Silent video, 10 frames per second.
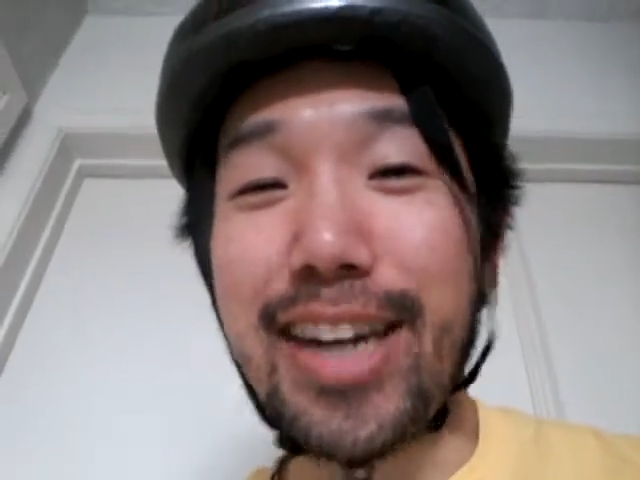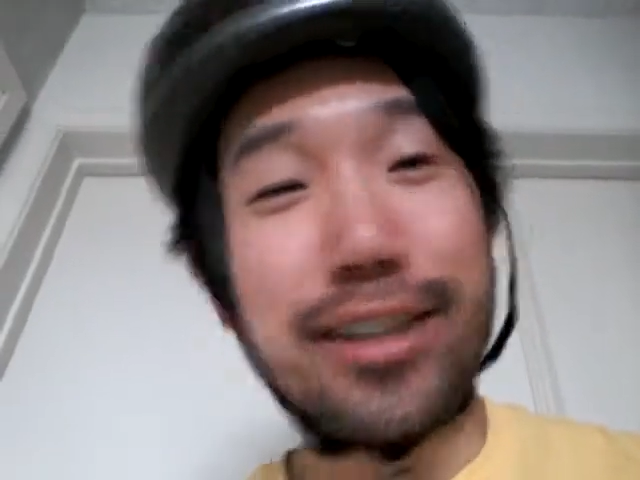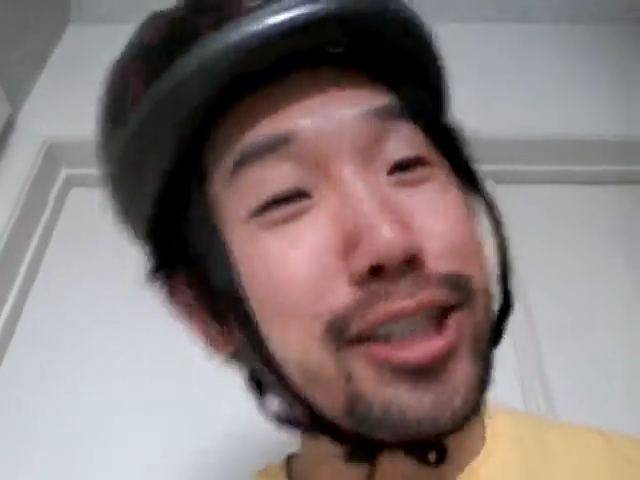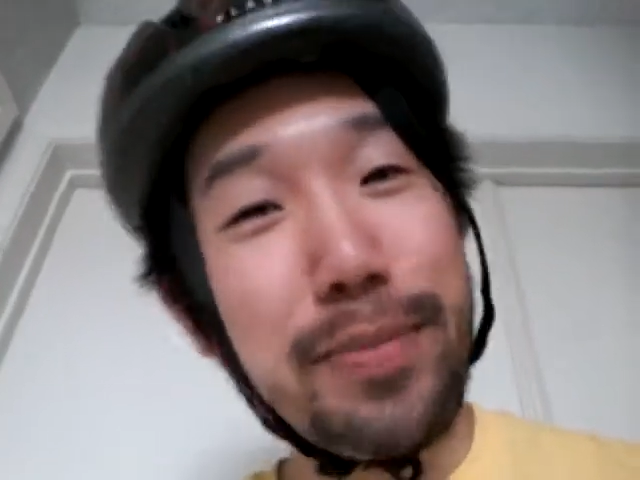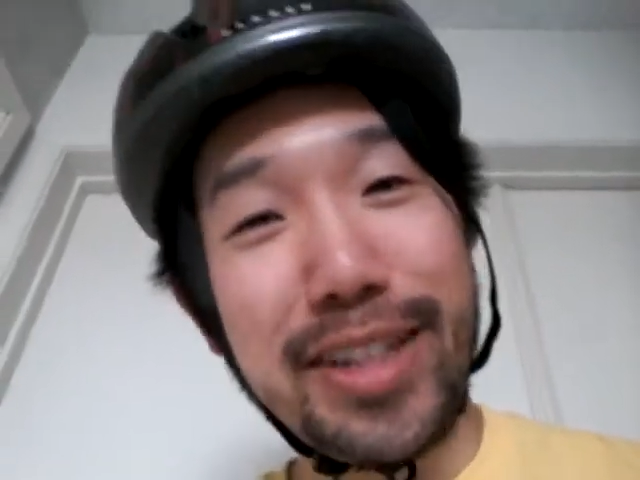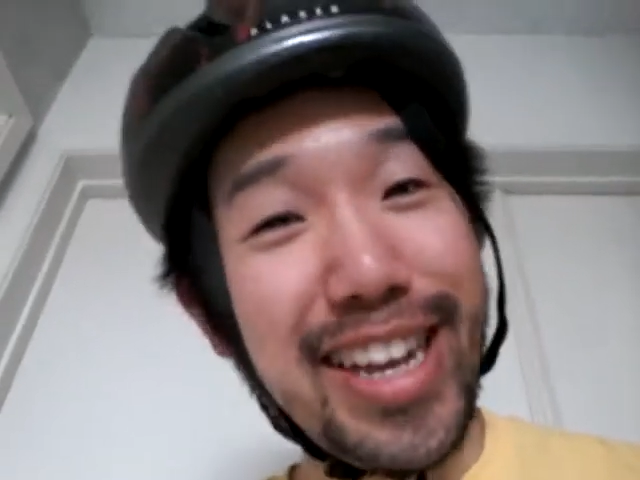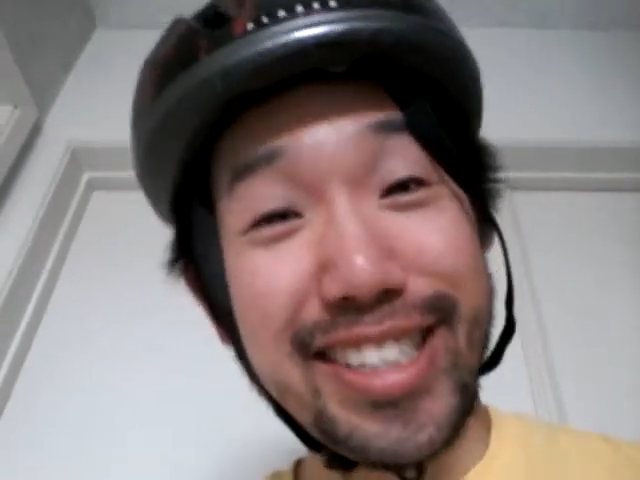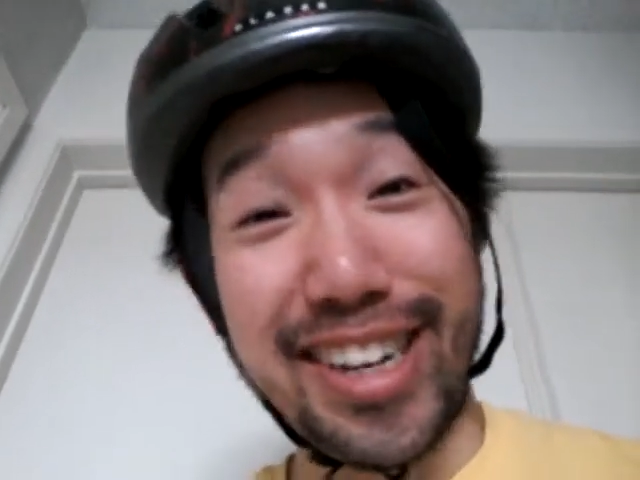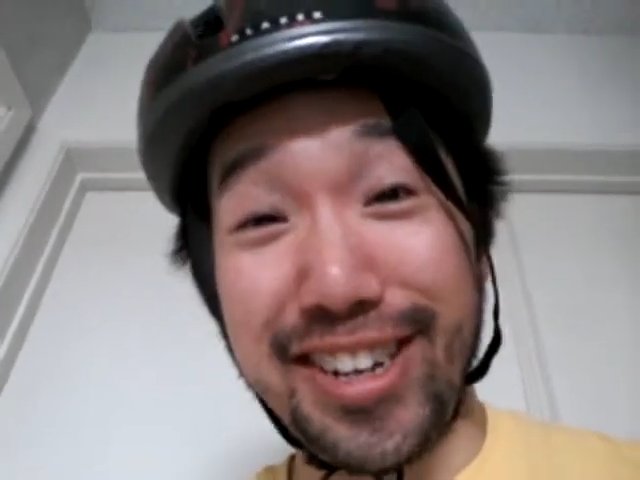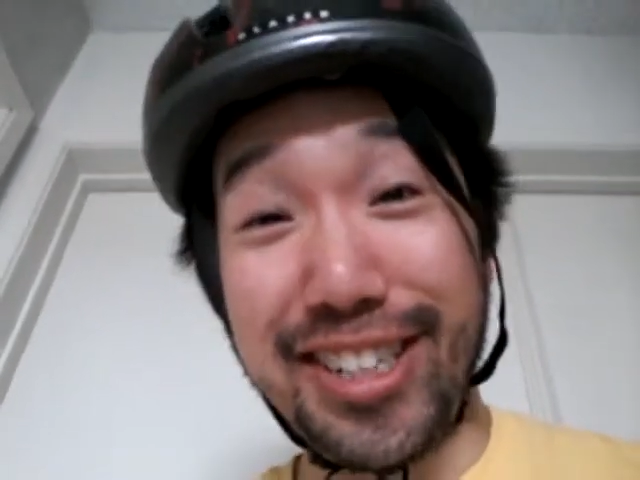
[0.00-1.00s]
I do stupid
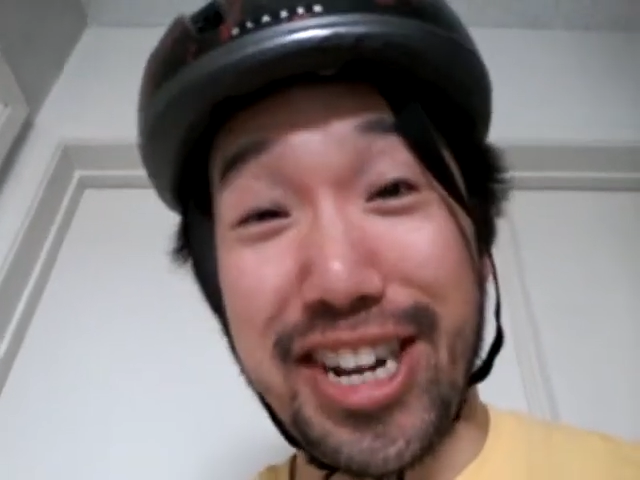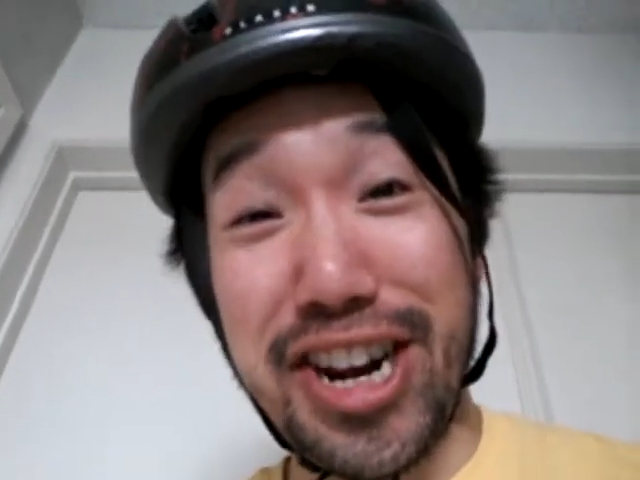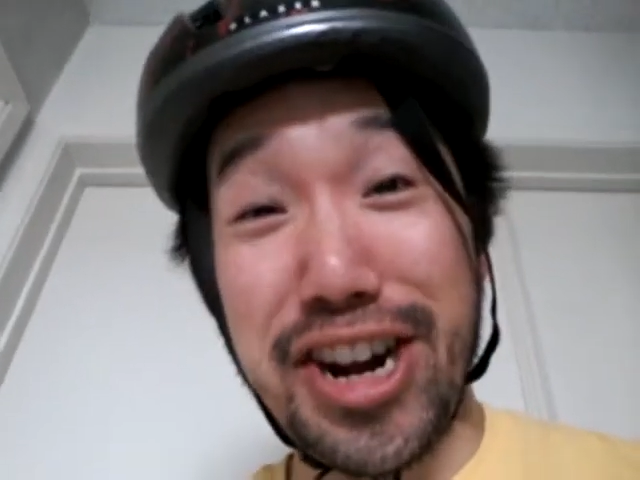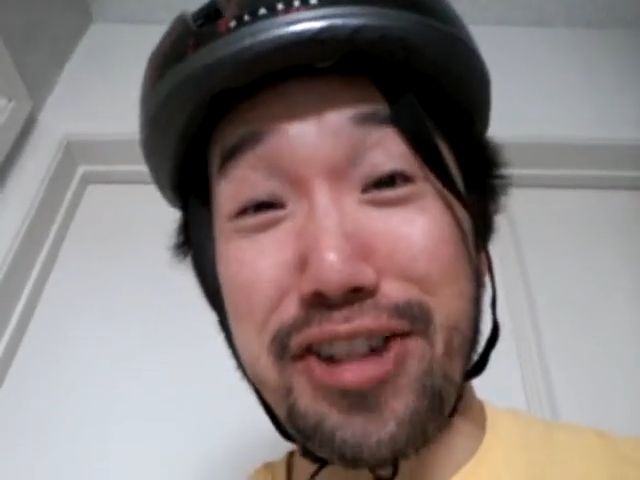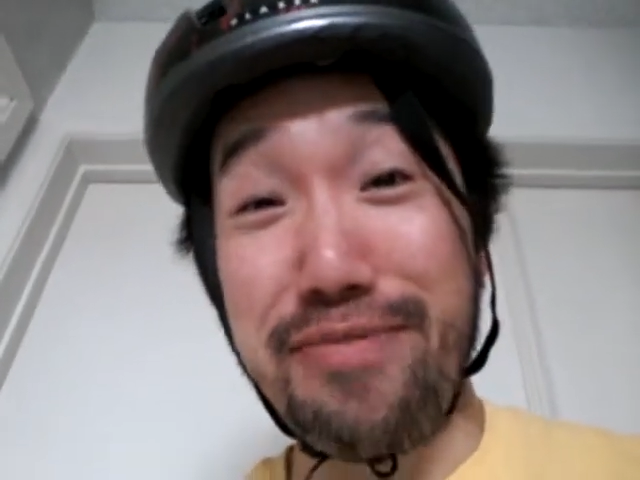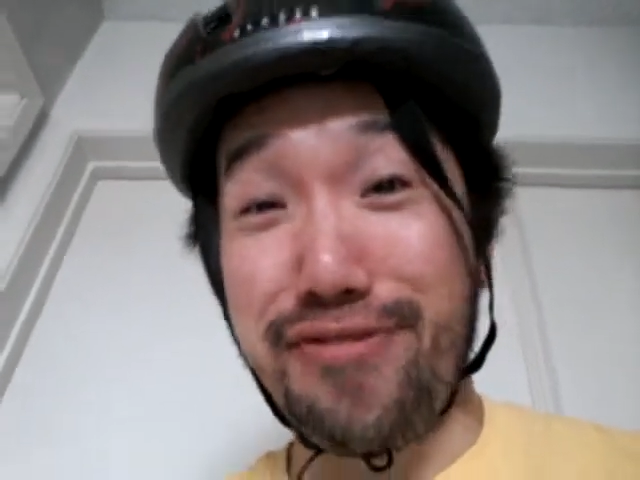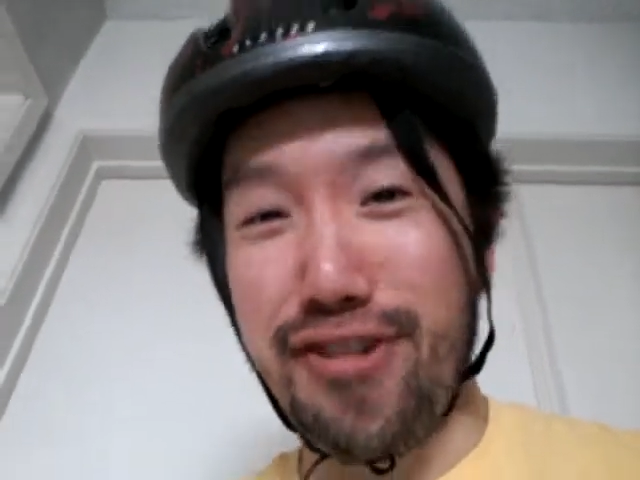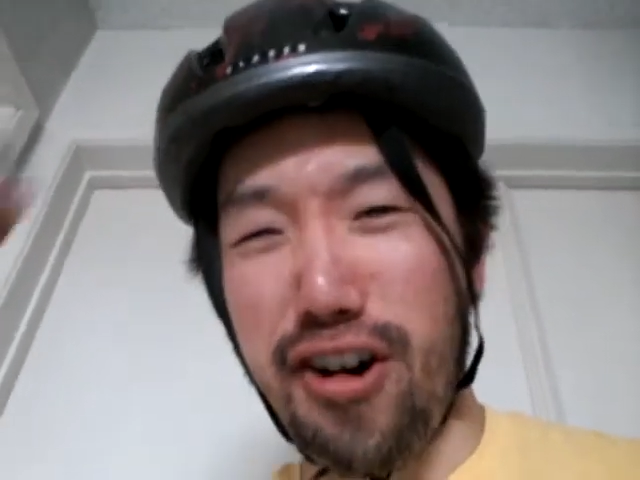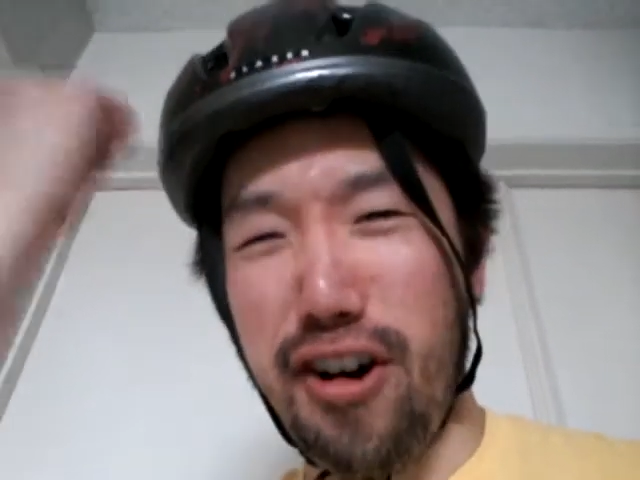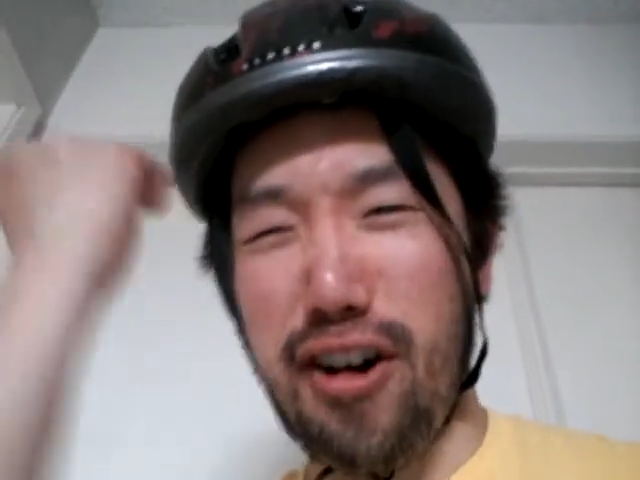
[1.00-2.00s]
things on YouTube.
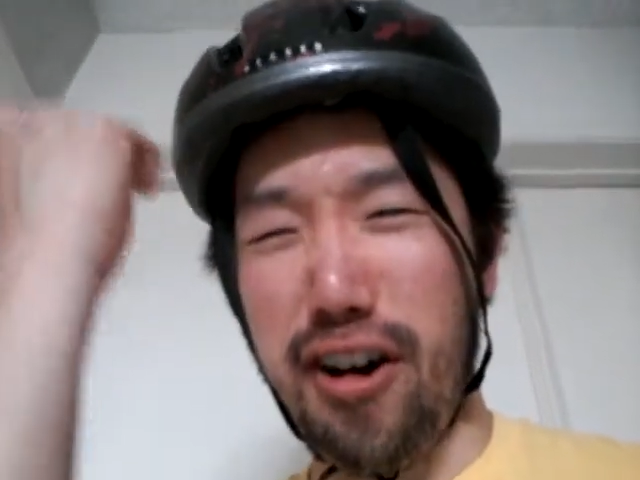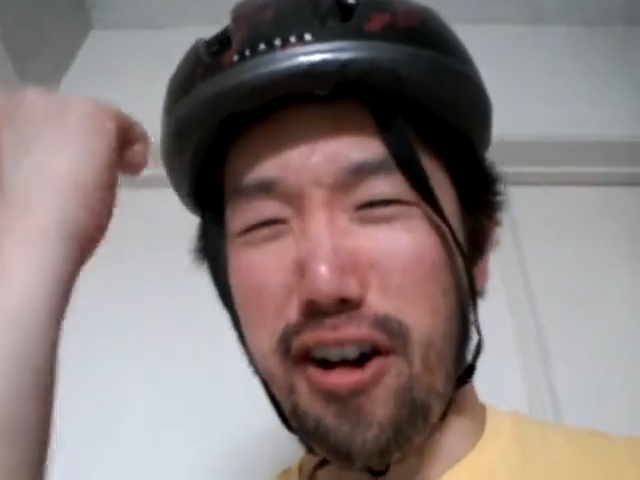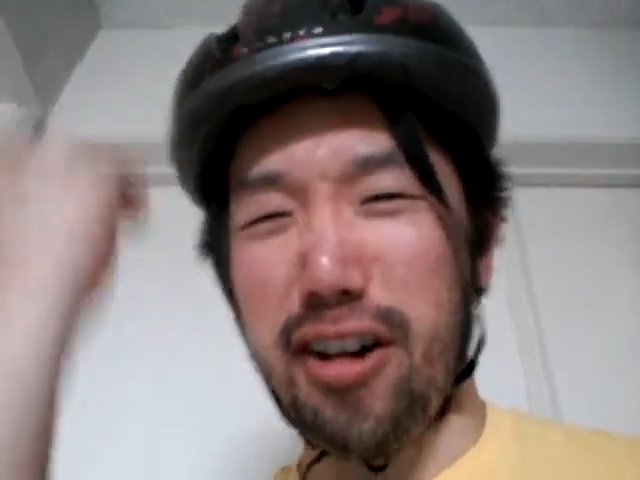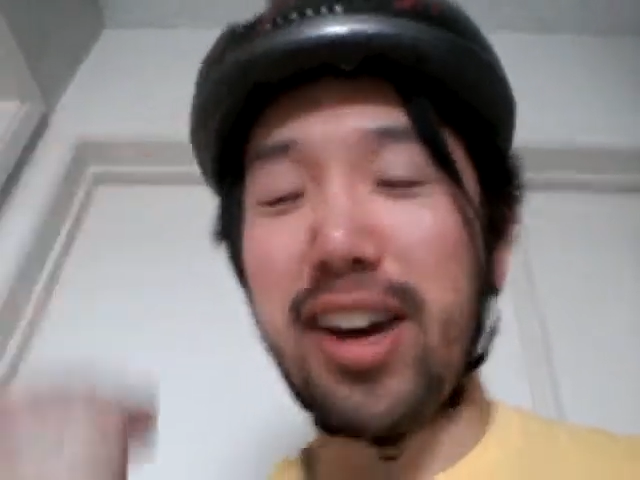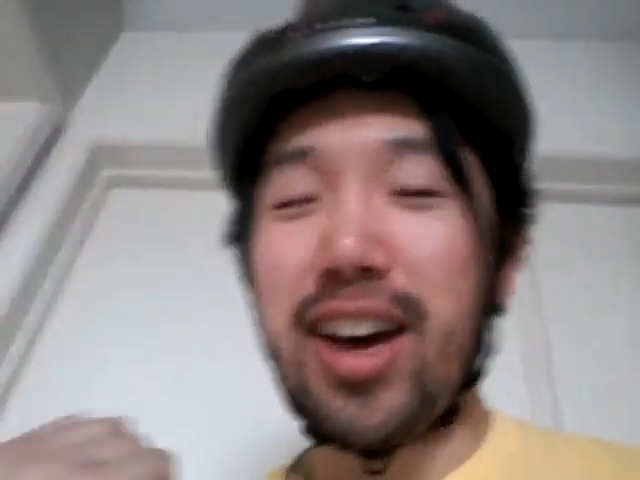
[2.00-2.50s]
Yeah!